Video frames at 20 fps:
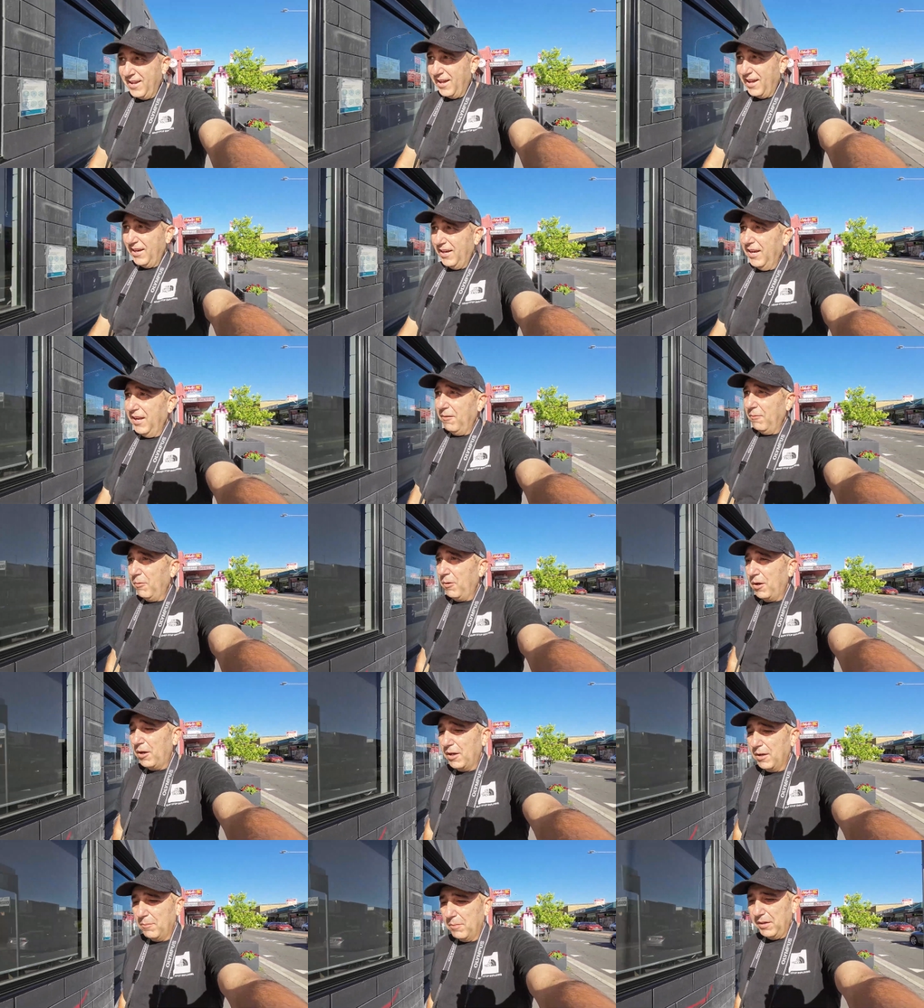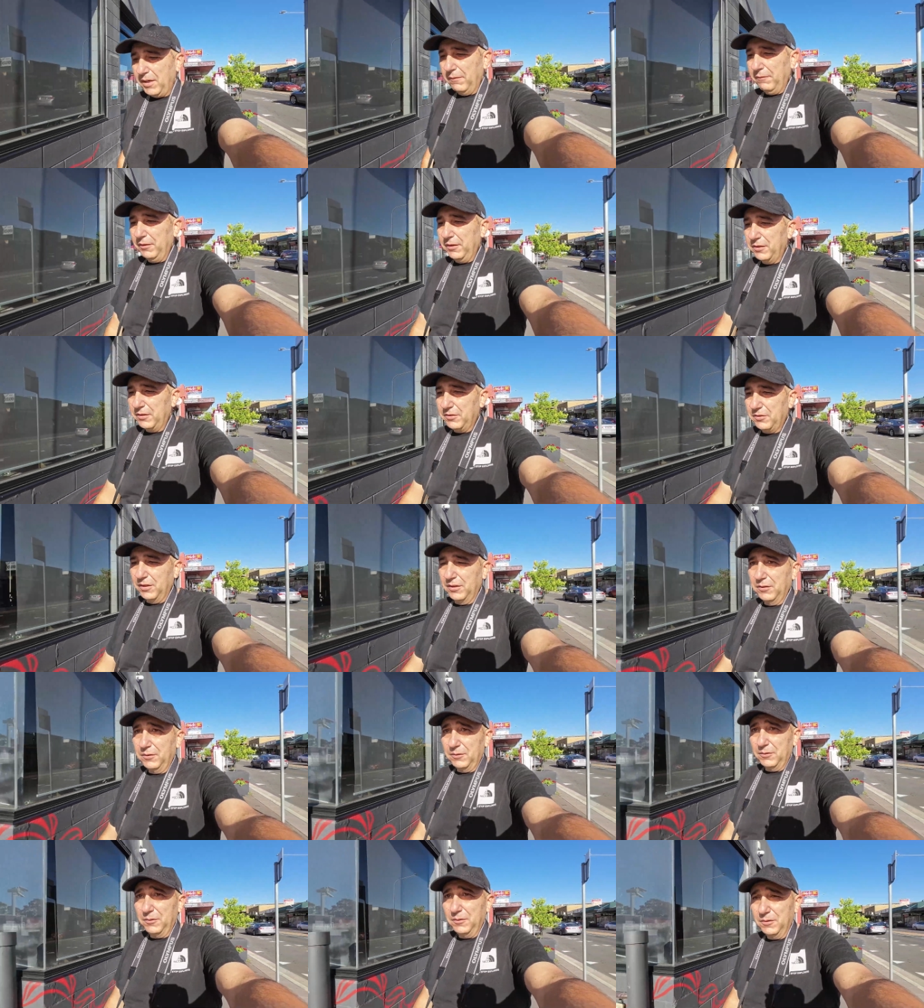I don't know why, but every
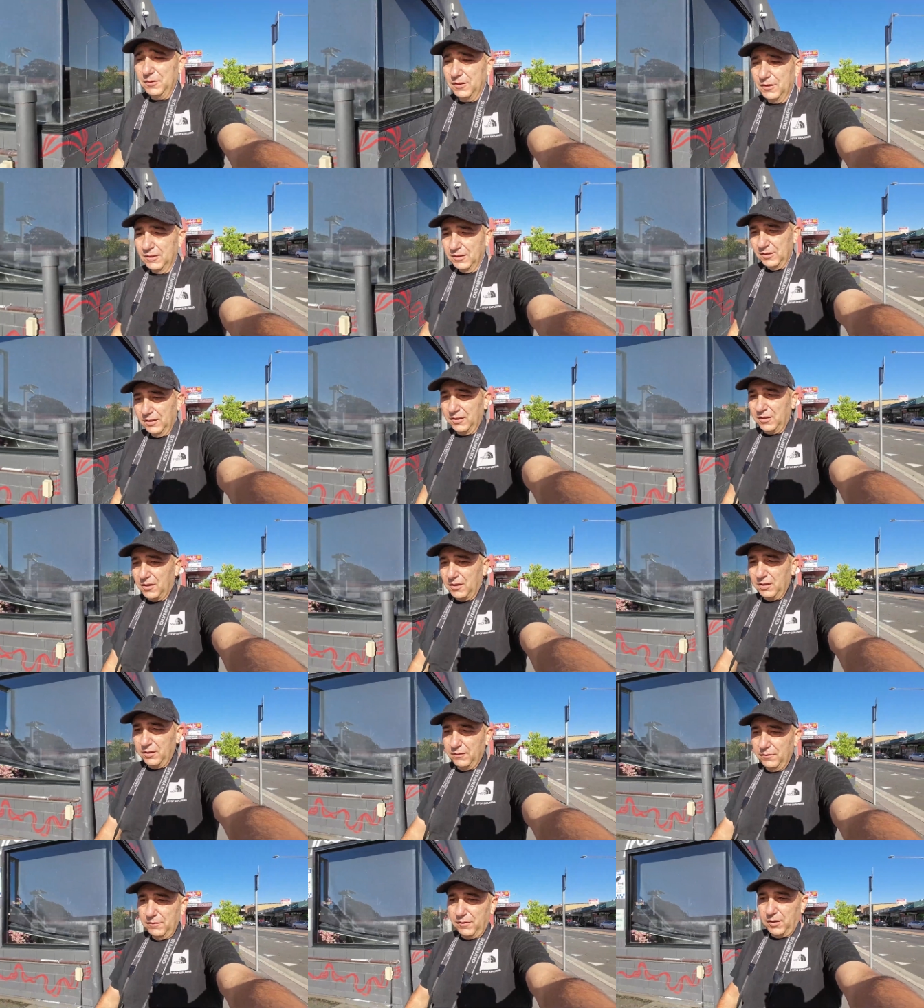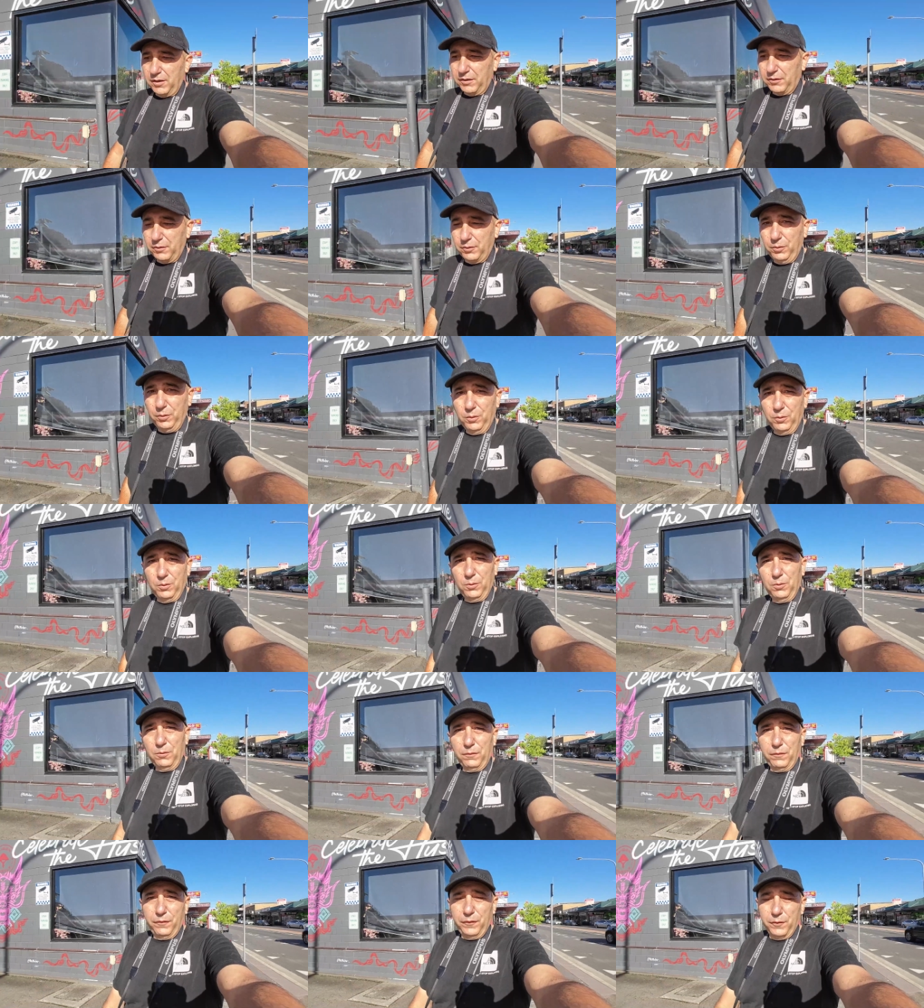single kind of like
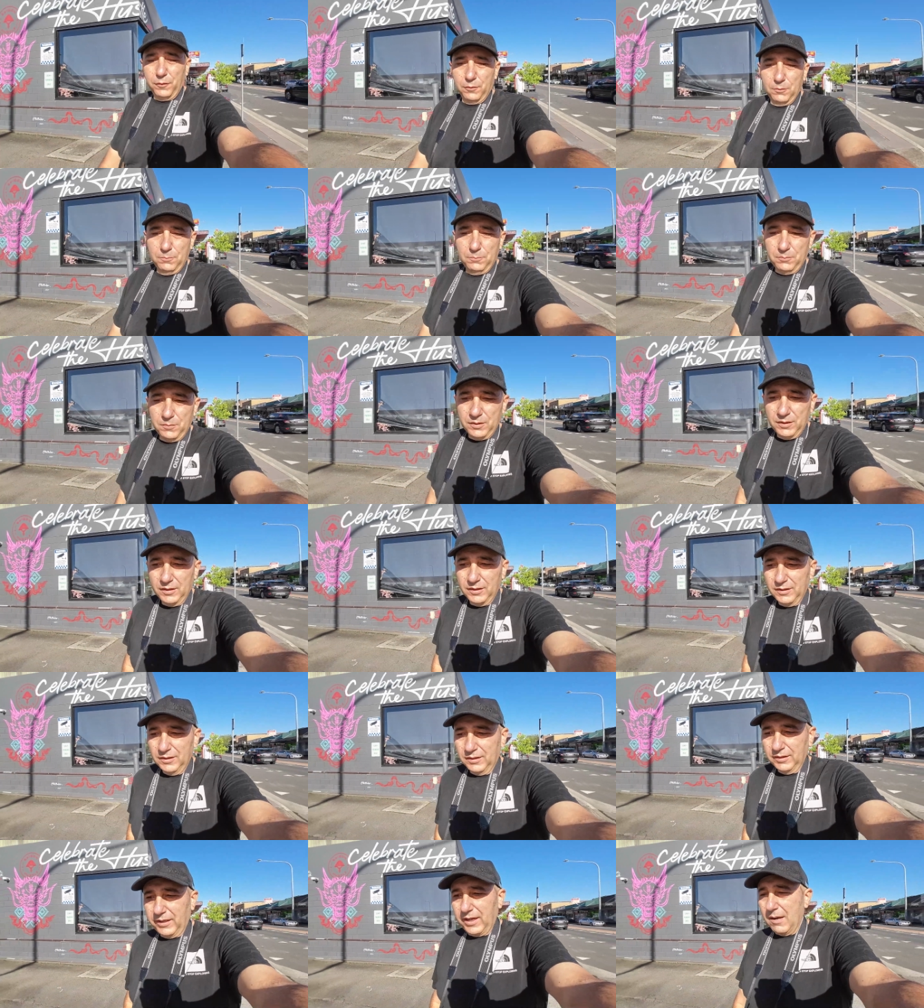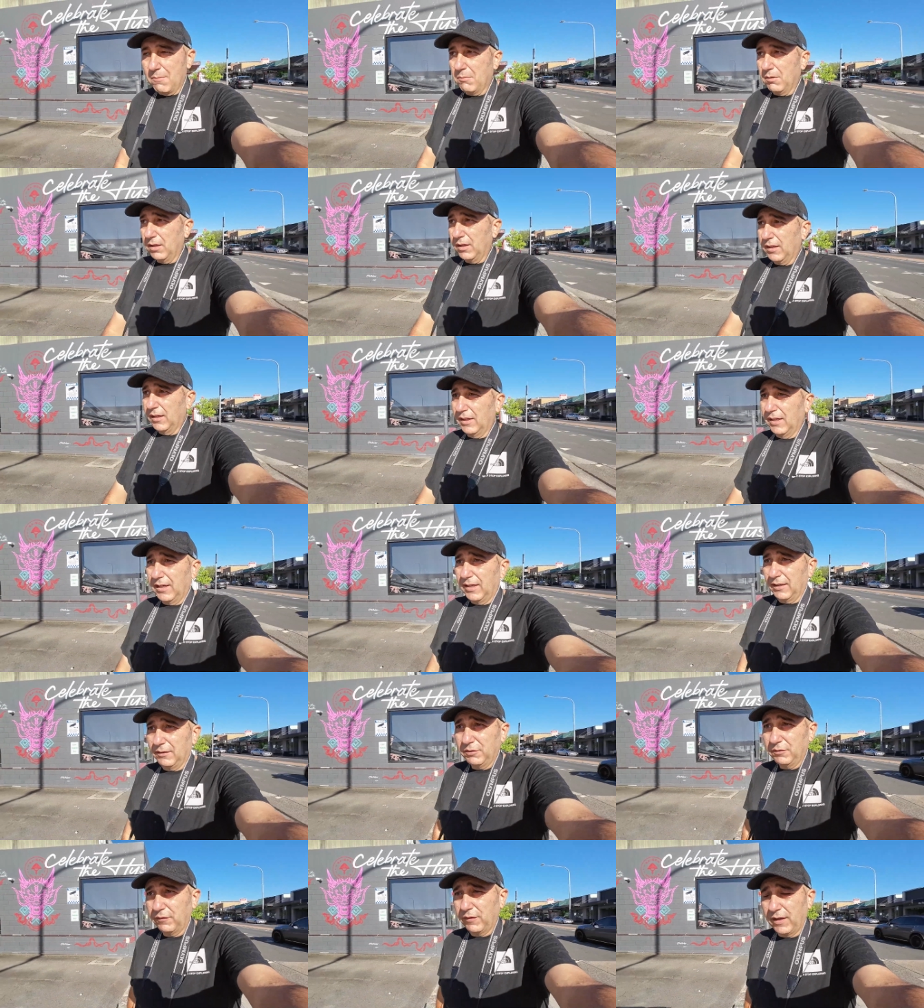cool film camera,
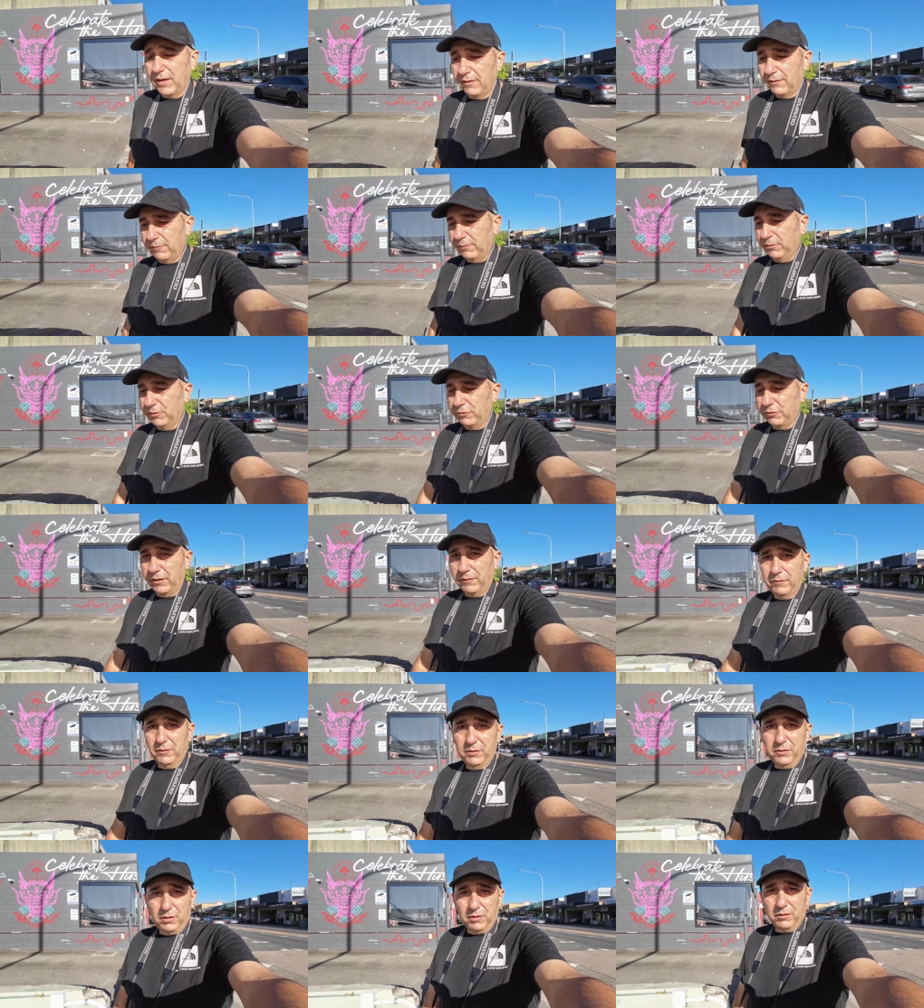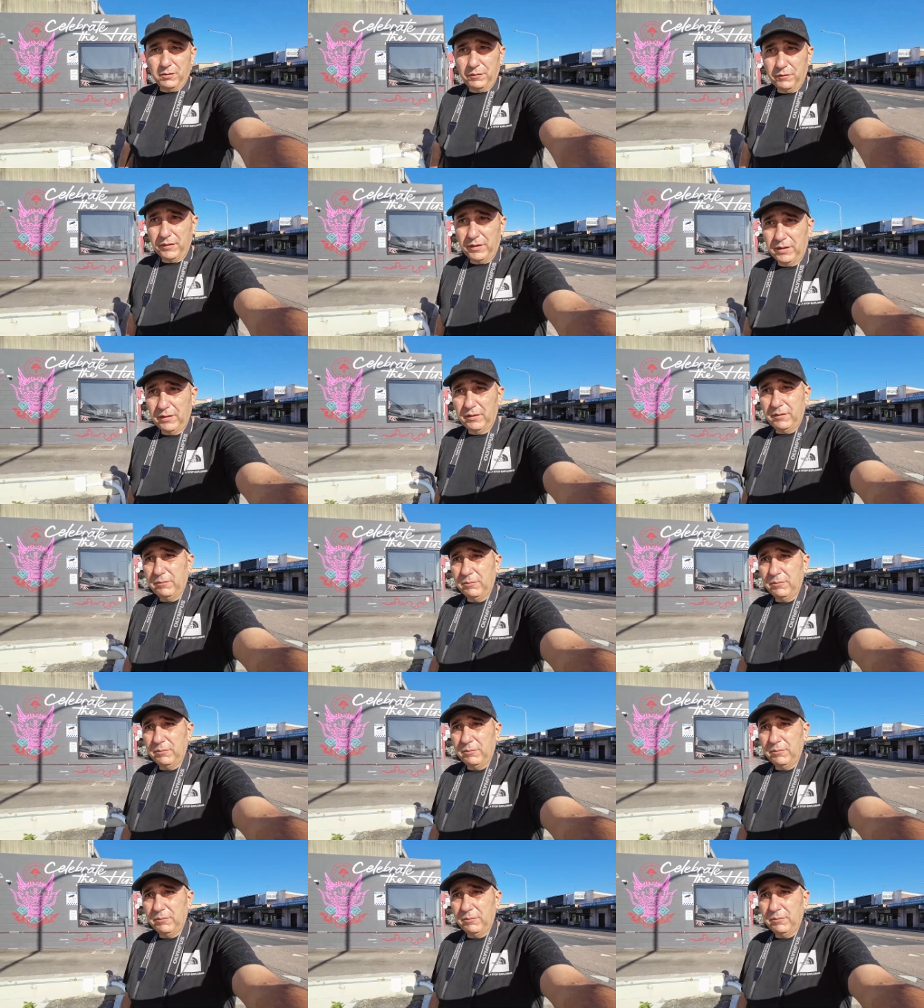uh, uh, street photography,